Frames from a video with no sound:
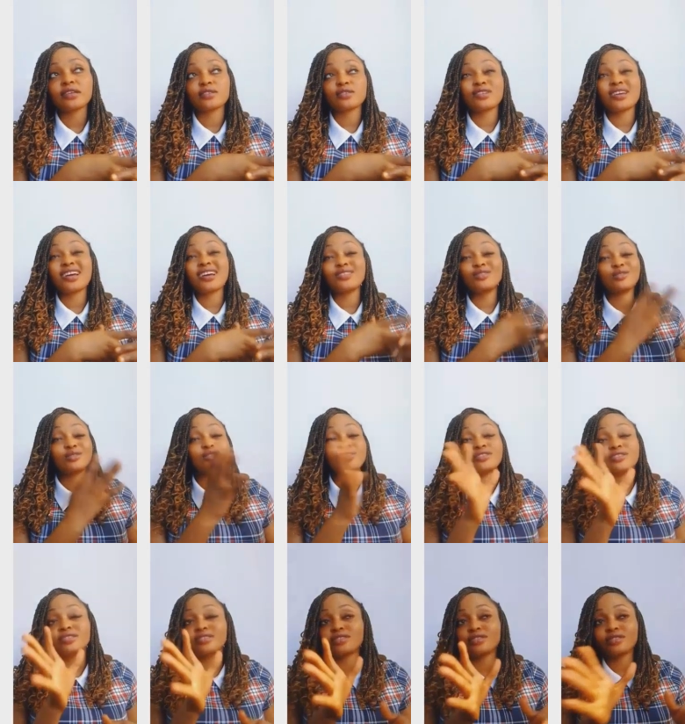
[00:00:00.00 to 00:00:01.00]
So I had to
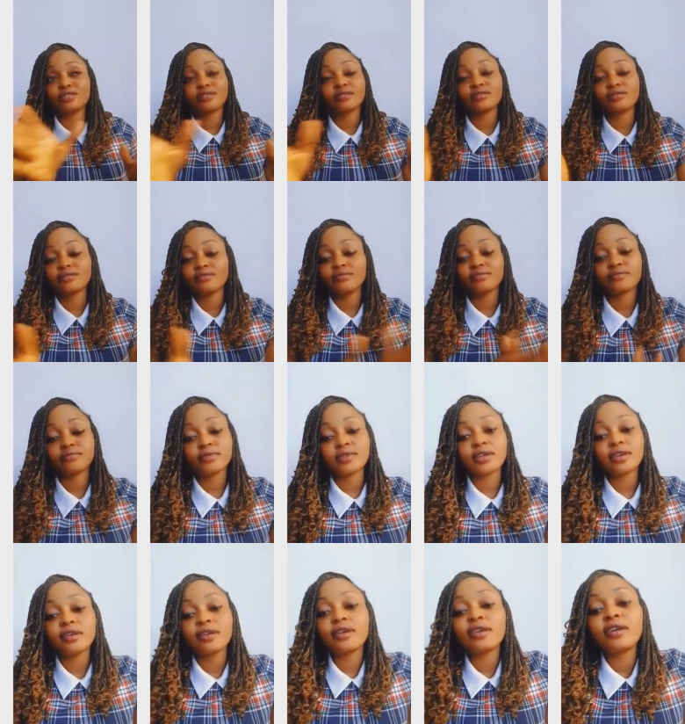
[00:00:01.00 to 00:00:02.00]
just
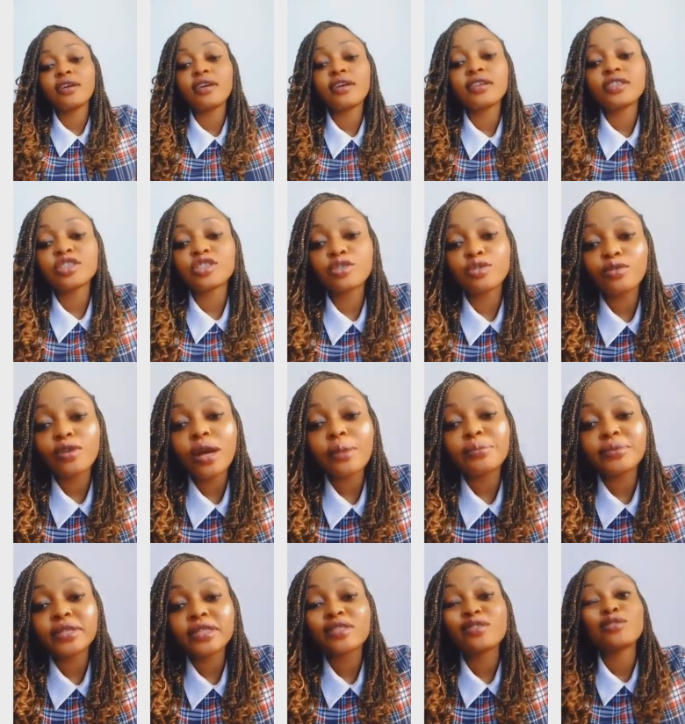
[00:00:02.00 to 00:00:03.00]

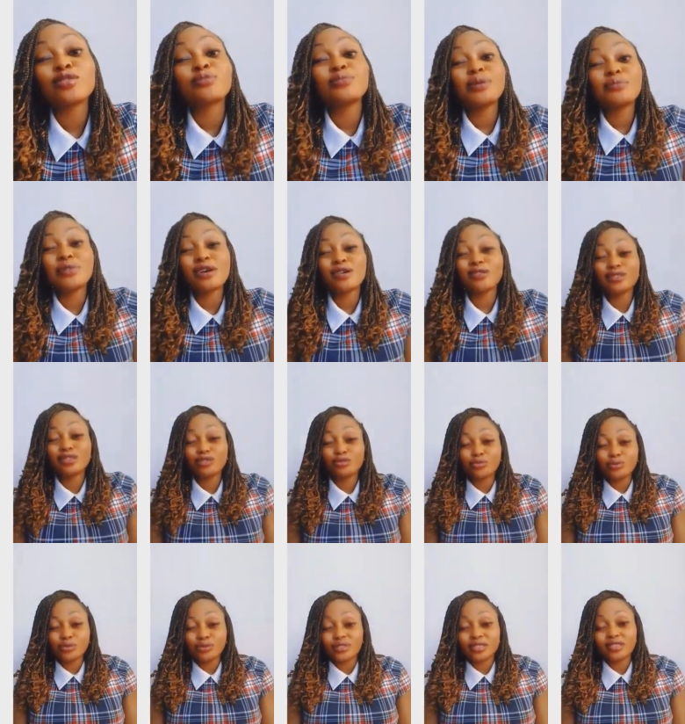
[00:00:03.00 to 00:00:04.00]
scrap it. So maybe I'll still
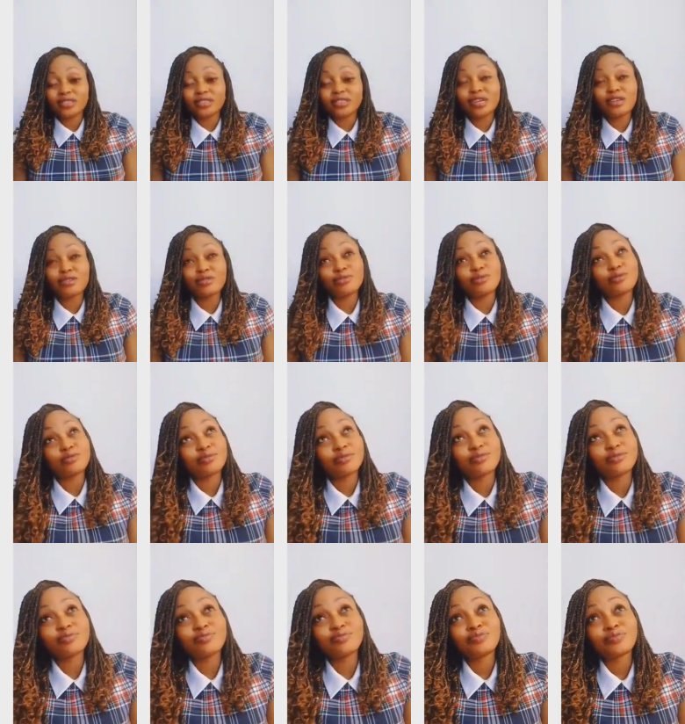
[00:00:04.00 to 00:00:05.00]
post it. I don't know.
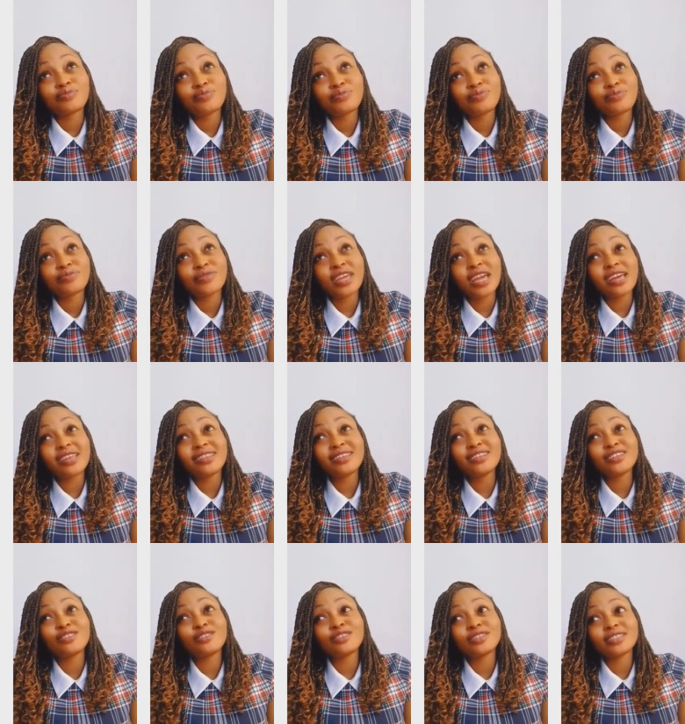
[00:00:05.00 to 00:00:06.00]
I
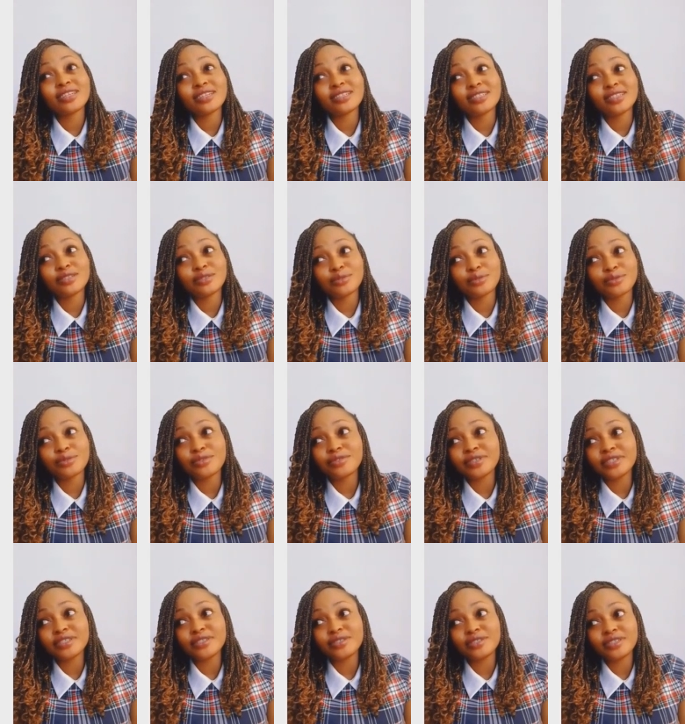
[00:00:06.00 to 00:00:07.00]
think the dust has settled
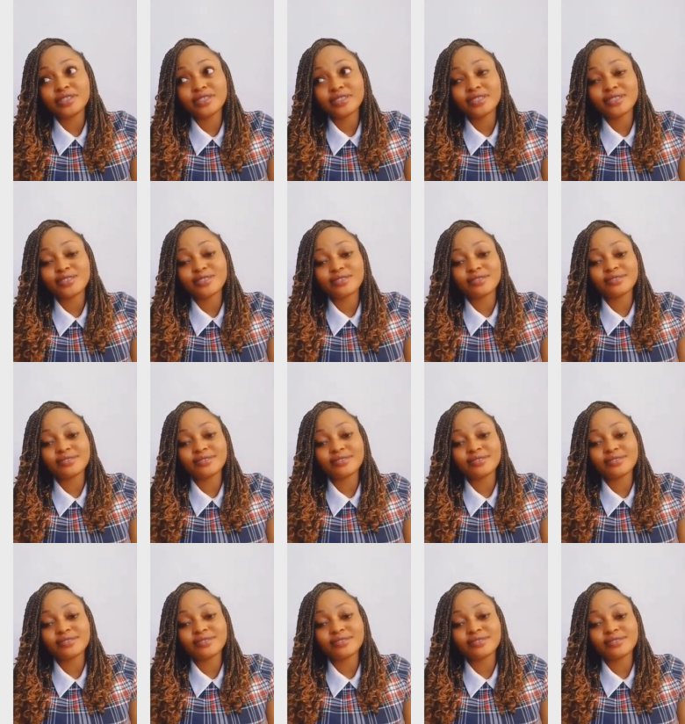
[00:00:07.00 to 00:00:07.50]
already on it.